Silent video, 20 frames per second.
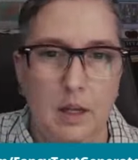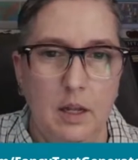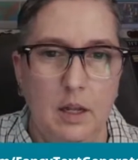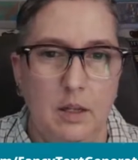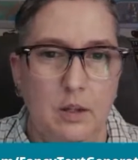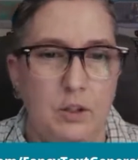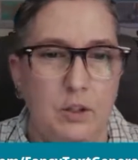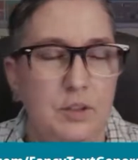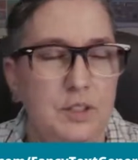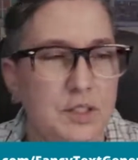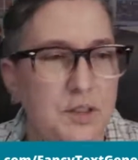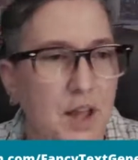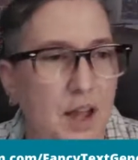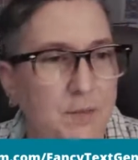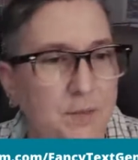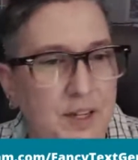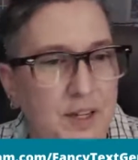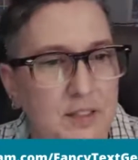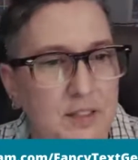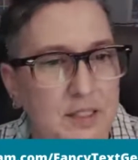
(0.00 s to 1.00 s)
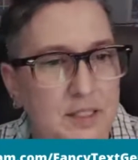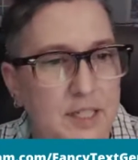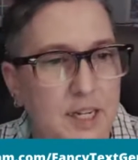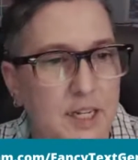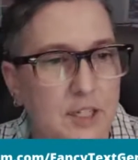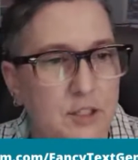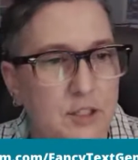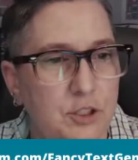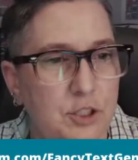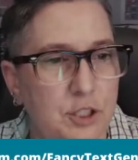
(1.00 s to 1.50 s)
using that fancy
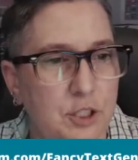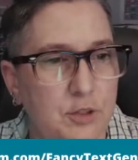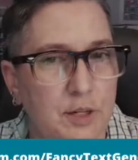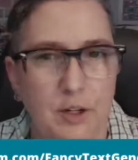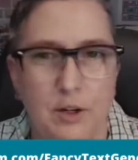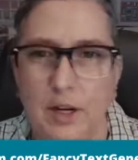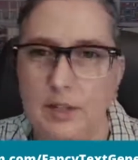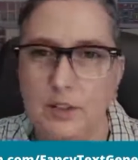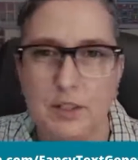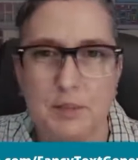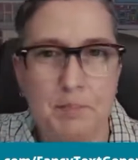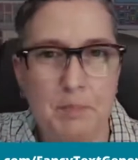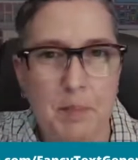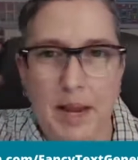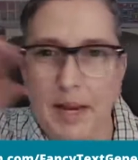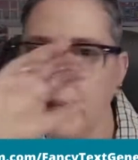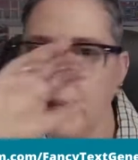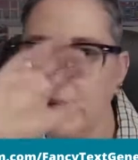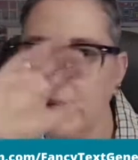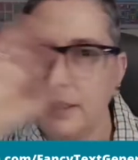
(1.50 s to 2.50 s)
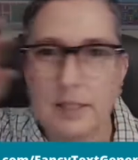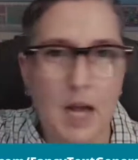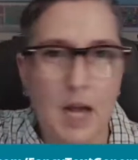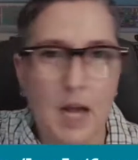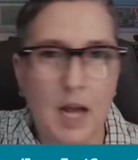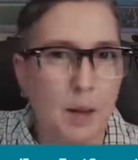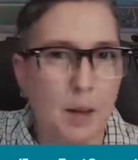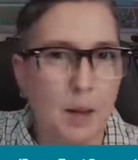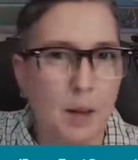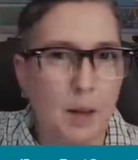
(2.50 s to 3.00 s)
text generator and just making a
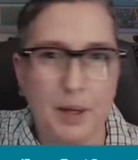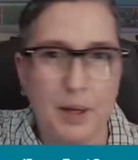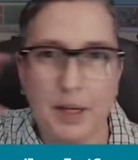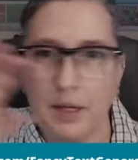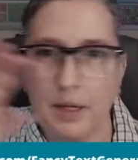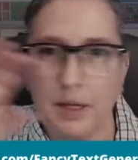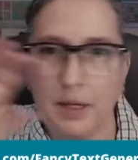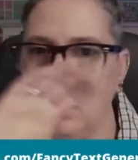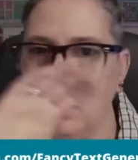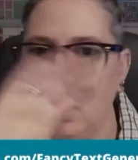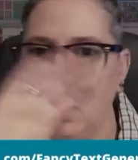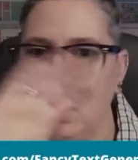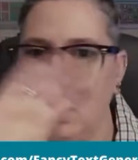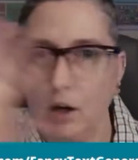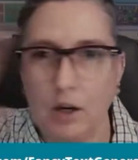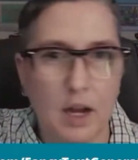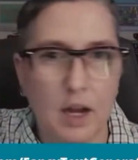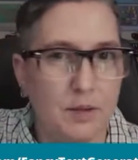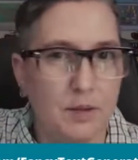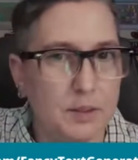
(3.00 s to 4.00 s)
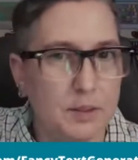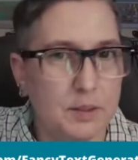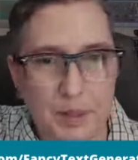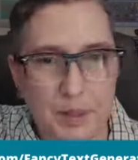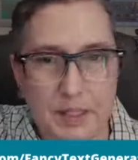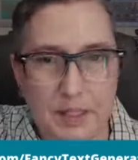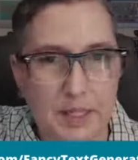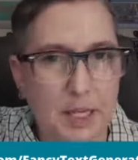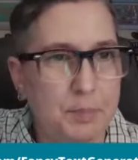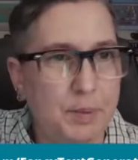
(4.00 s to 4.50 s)
topic, archive it, but keeping
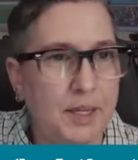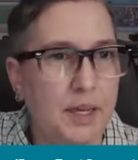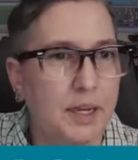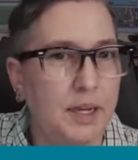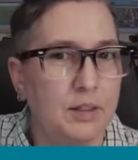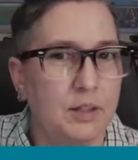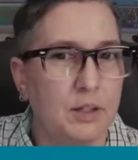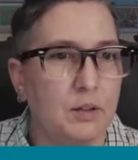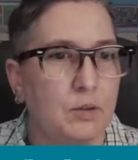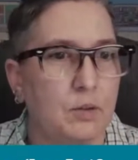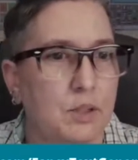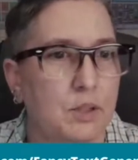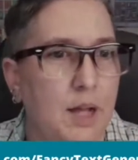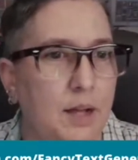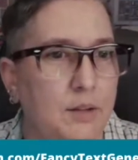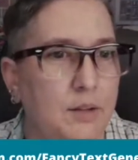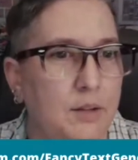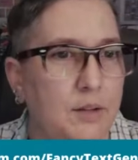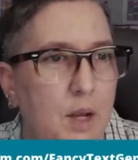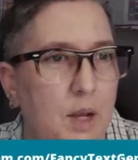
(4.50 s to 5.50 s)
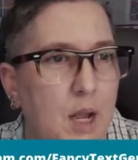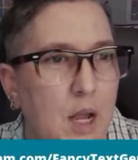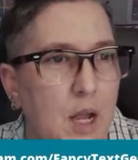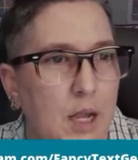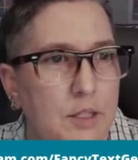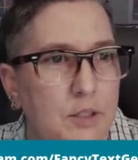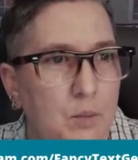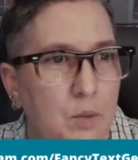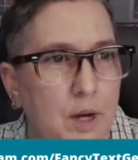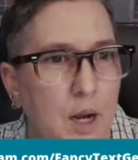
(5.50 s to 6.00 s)
it in the Google Classroom
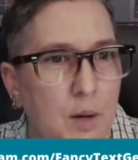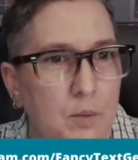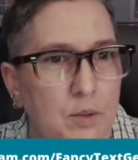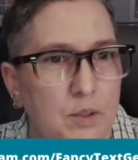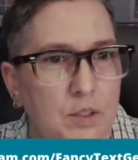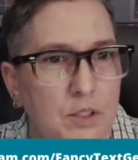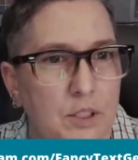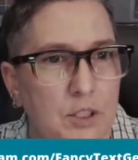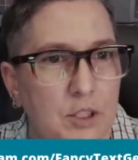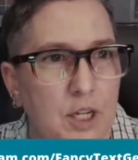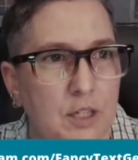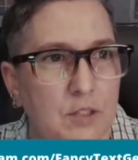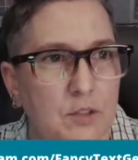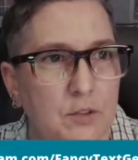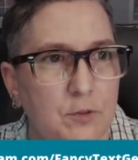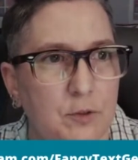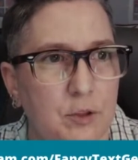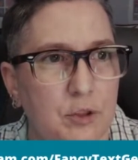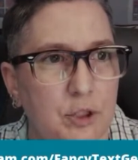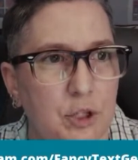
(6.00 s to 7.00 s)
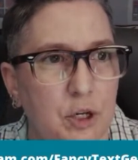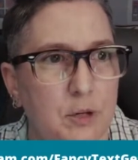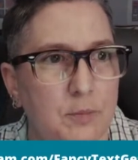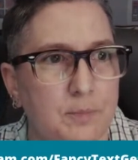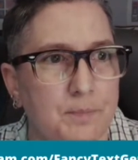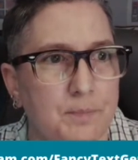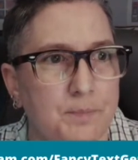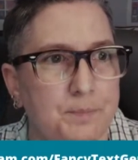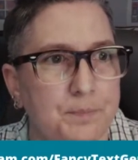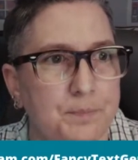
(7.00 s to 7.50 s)
is what I would suggest for sure.
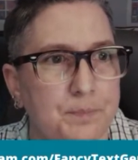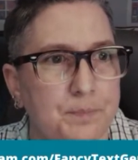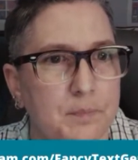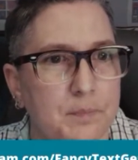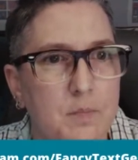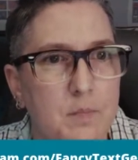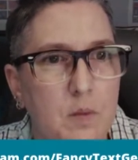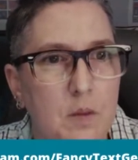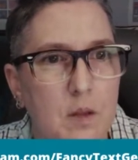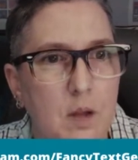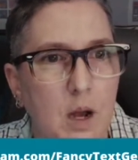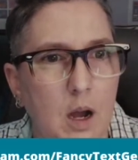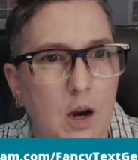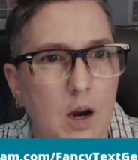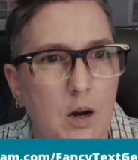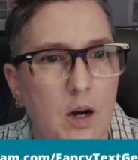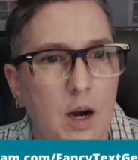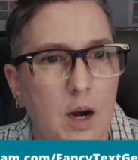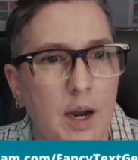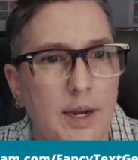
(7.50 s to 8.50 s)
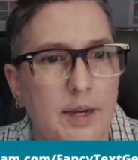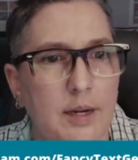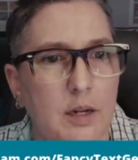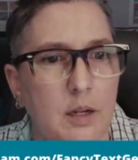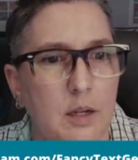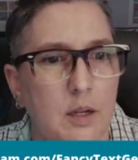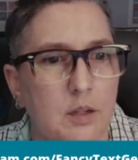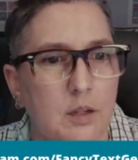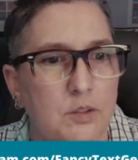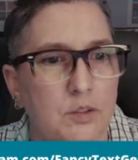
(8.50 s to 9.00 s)
All right,
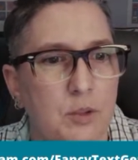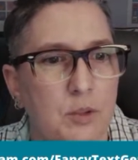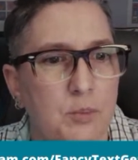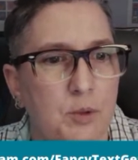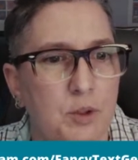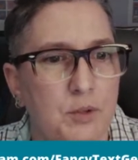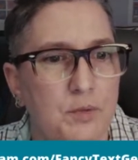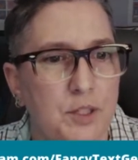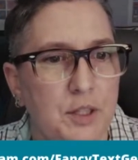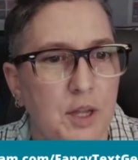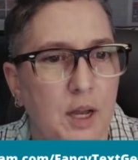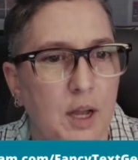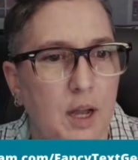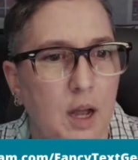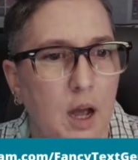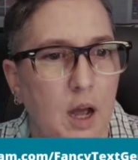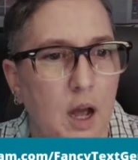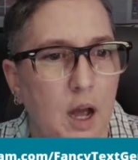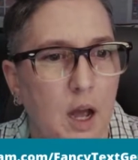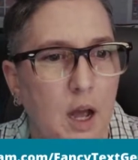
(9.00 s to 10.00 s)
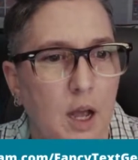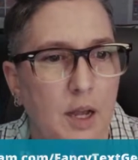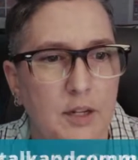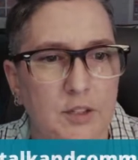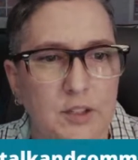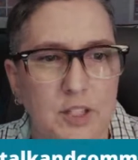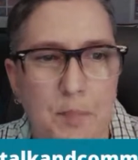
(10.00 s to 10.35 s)
so moving on, here's a